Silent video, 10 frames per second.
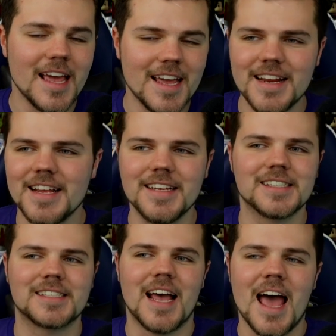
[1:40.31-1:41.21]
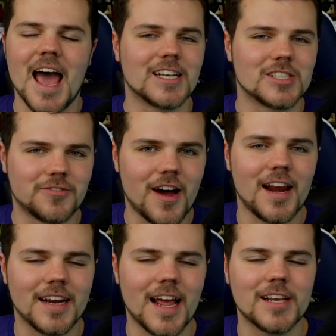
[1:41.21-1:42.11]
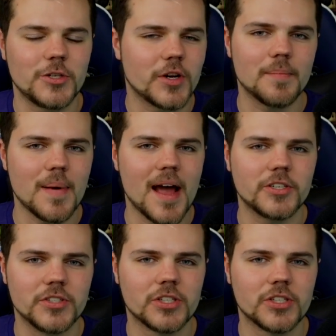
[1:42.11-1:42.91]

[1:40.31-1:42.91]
It is as violent as you could imagine.